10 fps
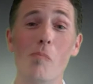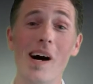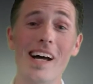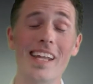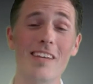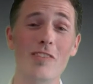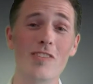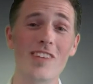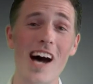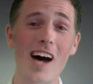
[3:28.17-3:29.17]
But if
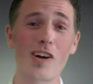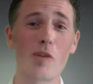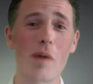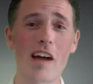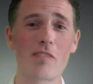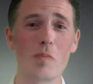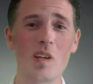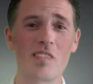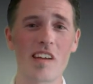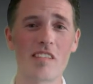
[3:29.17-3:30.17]
you've not heard back from
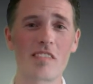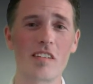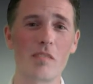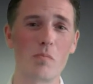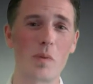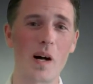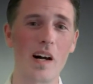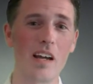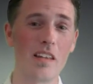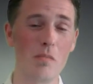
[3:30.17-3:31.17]
the assessor
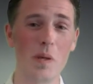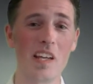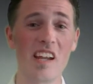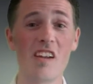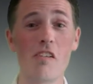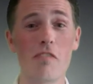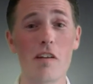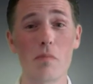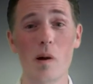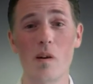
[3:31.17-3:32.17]
by the beginning of
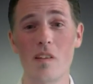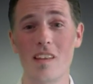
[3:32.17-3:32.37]
November,